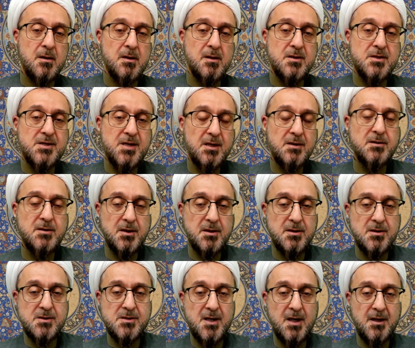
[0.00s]

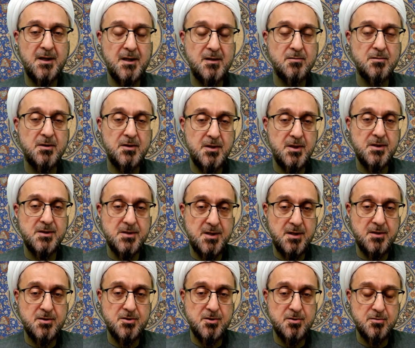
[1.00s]
centers around these
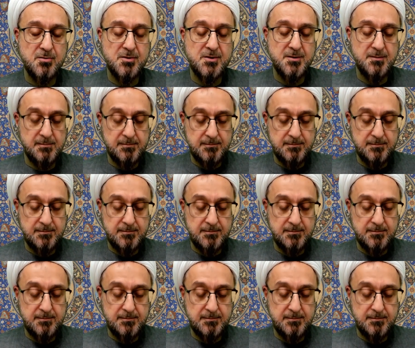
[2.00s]
issues.